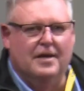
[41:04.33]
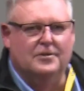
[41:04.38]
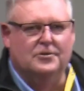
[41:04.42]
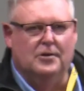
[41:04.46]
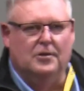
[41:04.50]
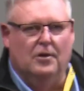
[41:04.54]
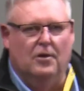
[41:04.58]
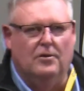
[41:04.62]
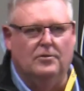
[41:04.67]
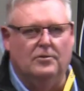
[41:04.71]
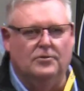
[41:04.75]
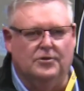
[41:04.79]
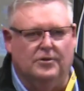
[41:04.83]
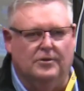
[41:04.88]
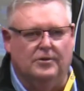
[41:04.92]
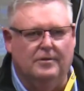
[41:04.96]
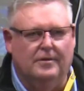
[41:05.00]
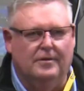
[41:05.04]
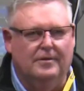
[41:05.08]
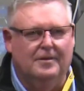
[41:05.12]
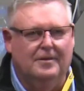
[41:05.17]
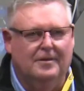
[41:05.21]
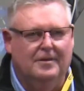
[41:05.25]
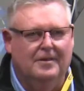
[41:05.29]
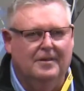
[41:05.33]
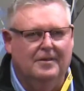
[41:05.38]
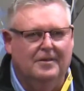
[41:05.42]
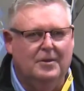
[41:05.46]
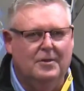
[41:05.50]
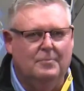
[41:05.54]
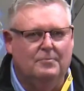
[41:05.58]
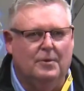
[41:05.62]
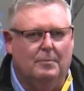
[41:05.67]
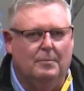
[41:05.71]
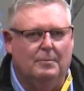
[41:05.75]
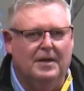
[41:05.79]
auction, you'd
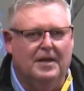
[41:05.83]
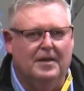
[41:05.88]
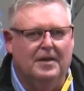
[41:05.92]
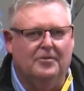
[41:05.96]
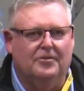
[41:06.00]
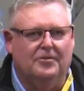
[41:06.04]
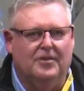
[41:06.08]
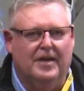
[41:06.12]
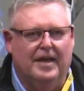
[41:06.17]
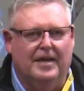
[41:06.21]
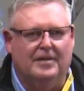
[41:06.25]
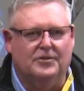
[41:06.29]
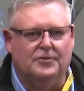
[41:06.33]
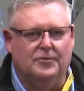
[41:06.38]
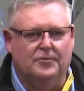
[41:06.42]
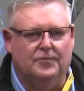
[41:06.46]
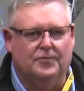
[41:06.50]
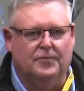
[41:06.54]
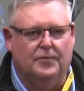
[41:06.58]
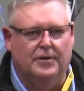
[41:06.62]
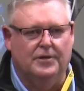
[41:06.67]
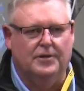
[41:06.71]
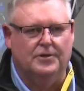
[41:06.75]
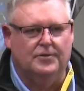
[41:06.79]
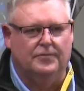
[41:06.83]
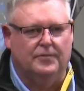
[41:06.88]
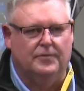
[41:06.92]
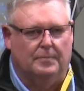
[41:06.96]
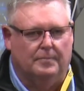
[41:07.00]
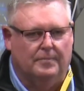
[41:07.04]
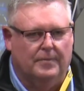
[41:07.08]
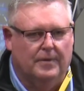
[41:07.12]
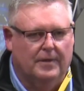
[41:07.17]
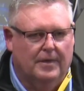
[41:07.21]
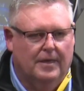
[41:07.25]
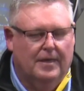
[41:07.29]
probably get 1,000 for each of them.
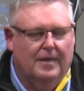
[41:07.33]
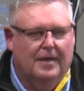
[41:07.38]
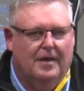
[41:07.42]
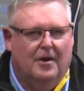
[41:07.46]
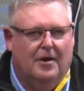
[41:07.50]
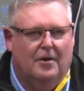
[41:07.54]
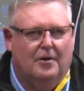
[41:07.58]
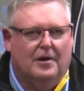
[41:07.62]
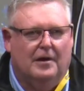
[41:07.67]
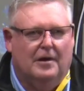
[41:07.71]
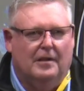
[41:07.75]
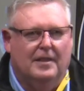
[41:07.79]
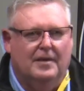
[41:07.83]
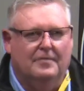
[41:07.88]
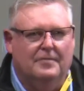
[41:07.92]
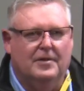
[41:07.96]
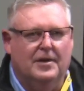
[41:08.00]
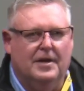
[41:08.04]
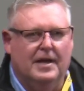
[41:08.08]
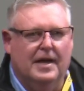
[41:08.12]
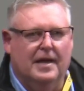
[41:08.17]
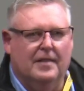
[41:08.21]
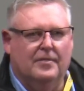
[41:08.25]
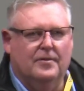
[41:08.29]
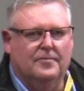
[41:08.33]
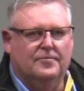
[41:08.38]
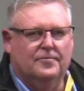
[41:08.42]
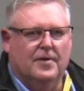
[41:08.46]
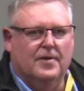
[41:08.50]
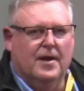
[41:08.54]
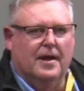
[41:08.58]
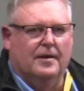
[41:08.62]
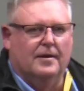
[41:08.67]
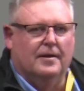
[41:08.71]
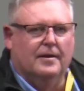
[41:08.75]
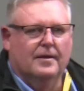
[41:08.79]
I've got 11 down the
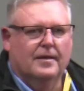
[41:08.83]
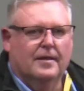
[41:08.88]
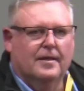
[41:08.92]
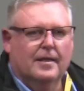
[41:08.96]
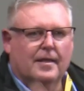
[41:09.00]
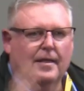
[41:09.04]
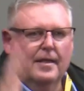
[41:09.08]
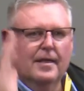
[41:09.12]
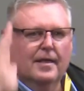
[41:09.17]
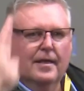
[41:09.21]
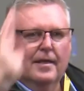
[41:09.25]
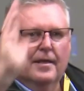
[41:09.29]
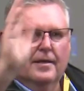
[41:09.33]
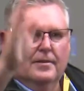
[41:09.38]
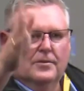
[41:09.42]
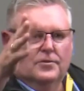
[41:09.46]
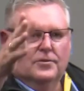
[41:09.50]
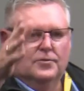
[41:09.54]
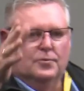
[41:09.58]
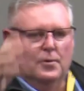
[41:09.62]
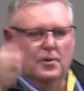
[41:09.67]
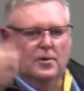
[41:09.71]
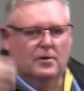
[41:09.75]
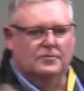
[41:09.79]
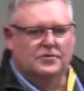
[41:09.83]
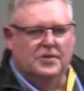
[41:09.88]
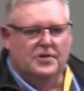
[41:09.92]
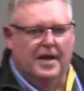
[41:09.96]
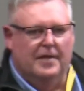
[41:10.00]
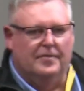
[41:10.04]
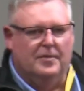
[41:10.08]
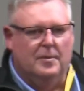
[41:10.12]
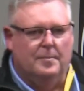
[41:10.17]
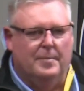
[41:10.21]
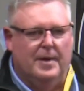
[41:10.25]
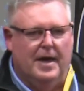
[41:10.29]
front. 12's out
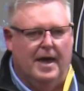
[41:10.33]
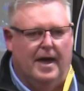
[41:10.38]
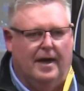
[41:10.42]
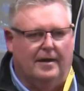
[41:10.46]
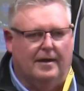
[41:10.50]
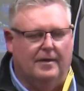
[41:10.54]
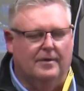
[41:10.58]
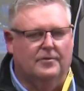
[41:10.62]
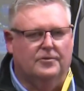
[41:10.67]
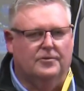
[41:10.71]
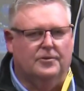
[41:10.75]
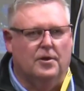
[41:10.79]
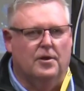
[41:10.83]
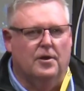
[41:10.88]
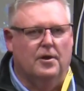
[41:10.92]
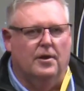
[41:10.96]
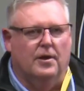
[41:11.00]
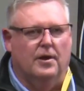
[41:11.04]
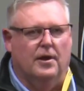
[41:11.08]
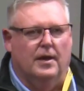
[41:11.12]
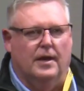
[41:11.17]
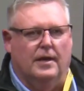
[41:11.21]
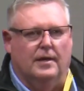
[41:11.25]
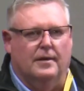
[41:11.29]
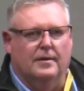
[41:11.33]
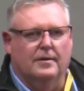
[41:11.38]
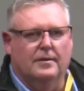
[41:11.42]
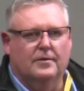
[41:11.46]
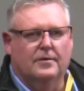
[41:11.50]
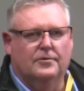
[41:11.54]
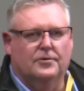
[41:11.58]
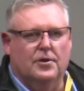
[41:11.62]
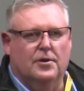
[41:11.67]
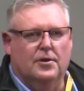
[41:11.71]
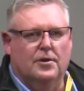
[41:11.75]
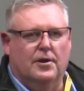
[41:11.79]
the back. 13.
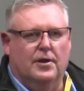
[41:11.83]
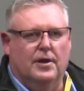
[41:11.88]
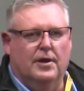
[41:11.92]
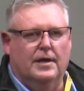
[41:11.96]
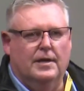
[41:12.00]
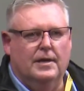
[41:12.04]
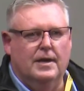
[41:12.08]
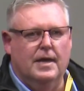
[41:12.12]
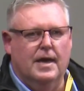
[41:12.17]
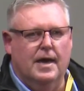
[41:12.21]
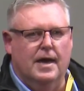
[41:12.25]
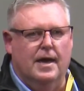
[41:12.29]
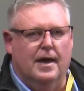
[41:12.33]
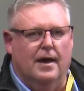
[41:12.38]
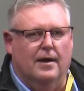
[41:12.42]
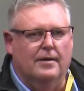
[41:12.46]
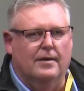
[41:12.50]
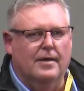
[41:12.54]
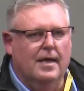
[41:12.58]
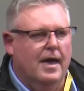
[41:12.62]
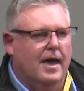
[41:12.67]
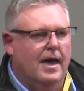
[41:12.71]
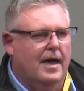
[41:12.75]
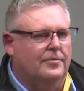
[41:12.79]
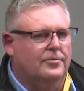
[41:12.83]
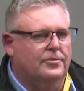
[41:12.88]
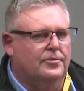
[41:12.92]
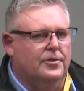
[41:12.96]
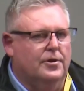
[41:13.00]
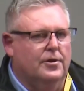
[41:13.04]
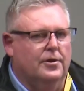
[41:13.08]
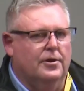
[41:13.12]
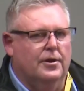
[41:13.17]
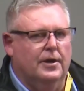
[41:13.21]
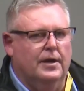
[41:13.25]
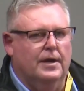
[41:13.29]
13 now. At
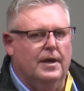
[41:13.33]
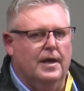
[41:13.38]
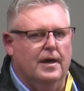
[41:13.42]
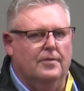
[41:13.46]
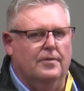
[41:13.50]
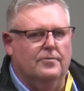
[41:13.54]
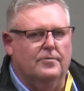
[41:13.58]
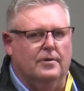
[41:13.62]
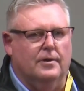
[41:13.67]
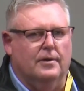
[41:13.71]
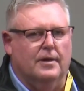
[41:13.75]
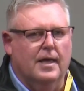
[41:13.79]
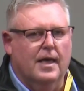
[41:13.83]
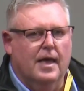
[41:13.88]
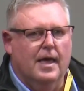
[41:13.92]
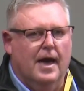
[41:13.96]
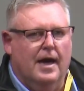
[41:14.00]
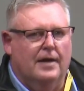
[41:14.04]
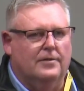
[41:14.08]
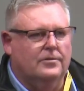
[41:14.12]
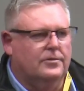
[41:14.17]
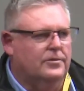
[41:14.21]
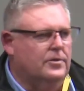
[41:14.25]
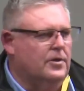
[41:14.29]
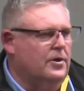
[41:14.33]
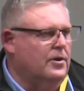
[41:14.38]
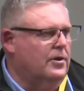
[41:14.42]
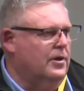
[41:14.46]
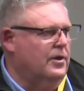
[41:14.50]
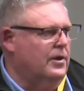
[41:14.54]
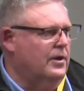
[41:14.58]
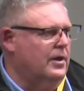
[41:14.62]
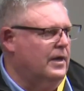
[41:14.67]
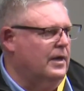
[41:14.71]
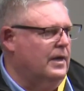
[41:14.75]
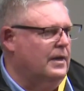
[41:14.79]
1,300. At
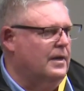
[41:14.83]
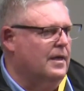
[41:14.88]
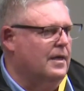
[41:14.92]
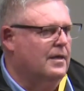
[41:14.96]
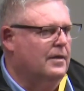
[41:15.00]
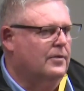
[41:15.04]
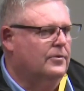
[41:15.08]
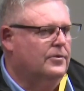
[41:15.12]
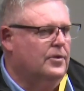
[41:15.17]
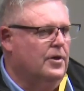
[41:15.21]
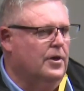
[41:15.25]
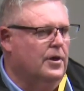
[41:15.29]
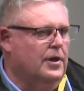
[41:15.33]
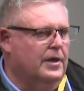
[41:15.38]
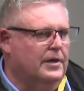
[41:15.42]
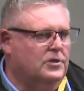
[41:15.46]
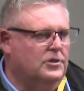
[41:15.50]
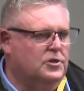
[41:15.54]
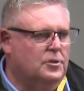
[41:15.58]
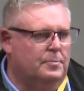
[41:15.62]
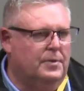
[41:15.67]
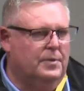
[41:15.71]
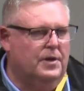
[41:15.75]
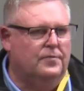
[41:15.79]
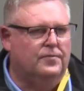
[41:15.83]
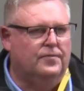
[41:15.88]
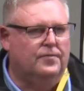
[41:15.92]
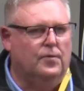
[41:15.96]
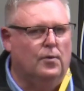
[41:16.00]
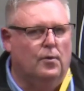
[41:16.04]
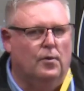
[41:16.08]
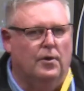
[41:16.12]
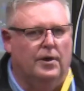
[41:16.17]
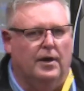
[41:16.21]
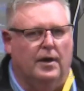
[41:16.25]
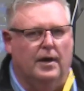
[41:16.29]
13. 13's your bid.
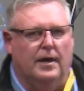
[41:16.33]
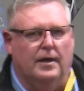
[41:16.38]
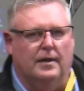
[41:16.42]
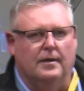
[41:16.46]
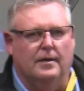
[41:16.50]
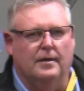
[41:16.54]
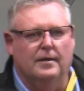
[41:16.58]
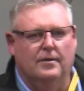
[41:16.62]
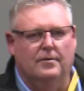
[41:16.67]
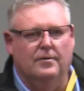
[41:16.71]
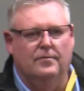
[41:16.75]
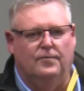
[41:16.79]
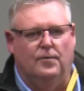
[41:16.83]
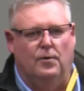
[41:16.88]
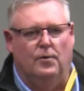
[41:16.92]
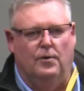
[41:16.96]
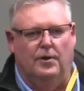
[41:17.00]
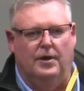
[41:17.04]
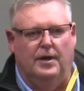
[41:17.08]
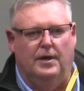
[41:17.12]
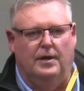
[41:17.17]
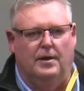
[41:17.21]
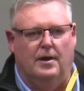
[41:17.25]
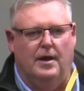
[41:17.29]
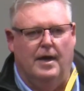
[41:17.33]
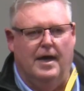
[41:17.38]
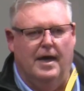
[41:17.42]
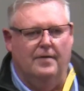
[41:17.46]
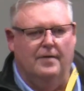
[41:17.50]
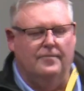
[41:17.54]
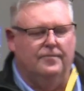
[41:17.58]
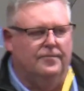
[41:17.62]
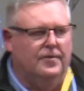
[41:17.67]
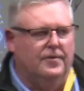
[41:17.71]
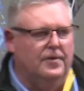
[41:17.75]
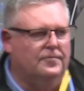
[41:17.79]
14. 14 I have
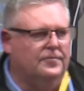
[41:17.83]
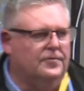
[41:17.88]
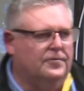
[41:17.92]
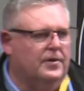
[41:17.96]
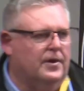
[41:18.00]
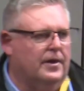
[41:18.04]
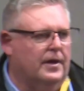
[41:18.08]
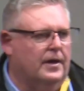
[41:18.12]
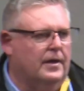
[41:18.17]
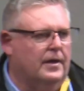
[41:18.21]
15.